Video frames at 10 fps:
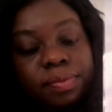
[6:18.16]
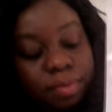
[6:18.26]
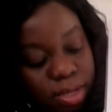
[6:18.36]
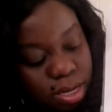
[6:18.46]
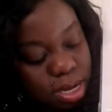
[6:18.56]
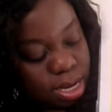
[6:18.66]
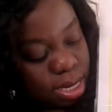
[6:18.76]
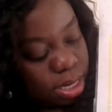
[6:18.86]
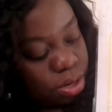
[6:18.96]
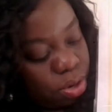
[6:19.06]
and
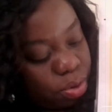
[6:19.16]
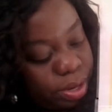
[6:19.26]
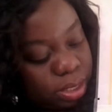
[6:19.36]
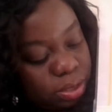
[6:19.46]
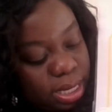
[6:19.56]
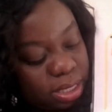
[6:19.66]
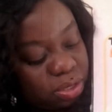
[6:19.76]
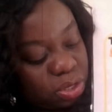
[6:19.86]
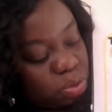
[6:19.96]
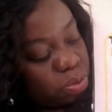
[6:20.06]
you're going to get to
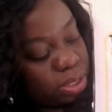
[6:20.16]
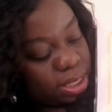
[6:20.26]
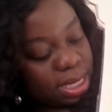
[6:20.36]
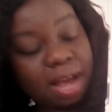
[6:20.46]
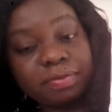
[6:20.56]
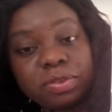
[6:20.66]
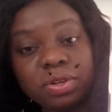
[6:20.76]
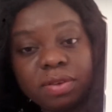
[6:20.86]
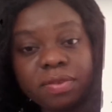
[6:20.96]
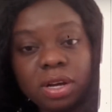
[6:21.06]
use this after you
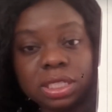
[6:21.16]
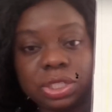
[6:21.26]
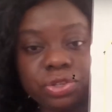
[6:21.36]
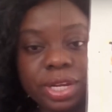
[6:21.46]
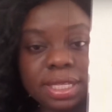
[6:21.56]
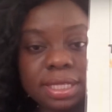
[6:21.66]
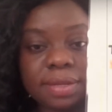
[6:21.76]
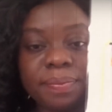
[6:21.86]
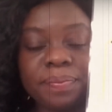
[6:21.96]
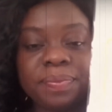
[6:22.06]
have gotten dressed,
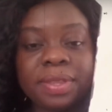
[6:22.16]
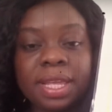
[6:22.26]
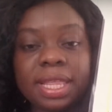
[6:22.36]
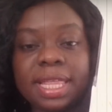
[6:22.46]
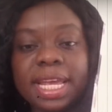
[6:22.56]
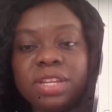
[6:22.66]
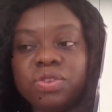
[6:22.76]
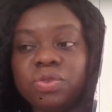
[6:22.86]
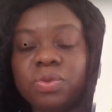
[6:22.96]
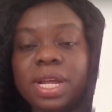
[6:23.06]
then you
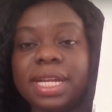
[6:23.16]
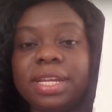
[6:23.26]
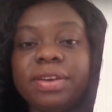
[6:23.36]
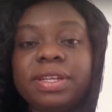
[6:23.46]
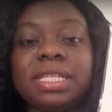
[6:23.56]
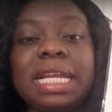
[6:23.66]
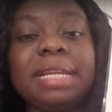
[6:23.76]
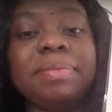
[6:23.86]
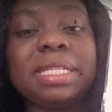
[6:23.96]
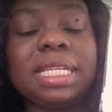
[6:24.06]
know that there is a
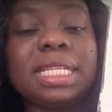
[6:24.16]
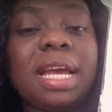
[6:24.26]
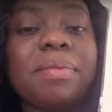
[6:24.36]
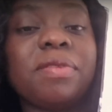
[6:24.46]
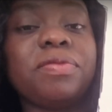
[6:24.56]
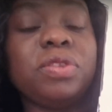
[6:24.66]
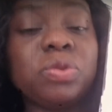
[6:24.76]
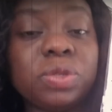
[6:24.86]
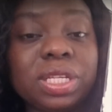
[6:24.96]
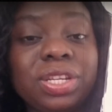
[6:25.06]
limited time of
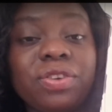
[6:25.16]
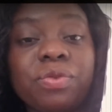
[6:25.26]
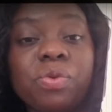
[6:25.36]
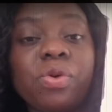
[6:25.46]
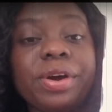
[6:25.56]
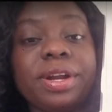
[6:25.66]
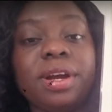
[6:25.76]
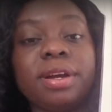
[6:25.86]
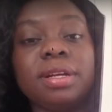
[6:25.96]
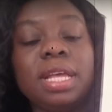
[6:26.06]
using your reward
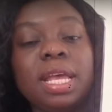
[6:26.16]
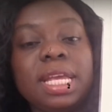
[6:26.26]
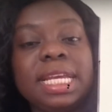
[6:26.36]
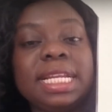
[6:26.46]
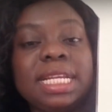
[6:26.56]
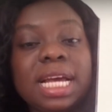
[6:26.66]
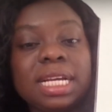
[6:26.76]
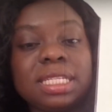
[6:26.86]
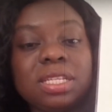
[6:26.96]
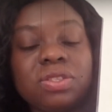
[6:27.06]
or gaining
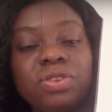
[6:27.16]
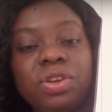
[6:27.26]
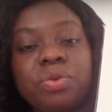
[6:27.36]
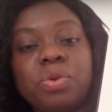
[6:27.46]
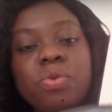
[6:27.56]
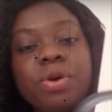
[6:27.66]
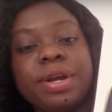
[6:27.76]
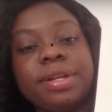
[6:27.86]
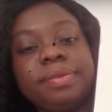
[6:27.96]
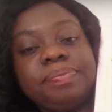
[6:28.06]
access to your
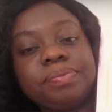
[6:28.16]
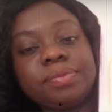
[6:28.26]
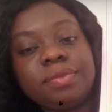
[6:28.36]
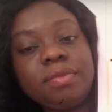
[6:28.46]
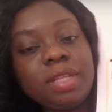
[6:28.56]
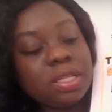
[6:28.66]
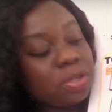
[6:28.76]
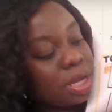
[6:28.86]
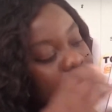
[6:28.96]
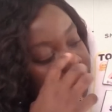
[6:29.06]
reward. So
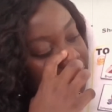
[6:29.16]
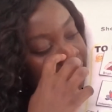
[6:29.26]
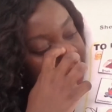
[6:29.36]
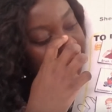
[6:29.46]
here I have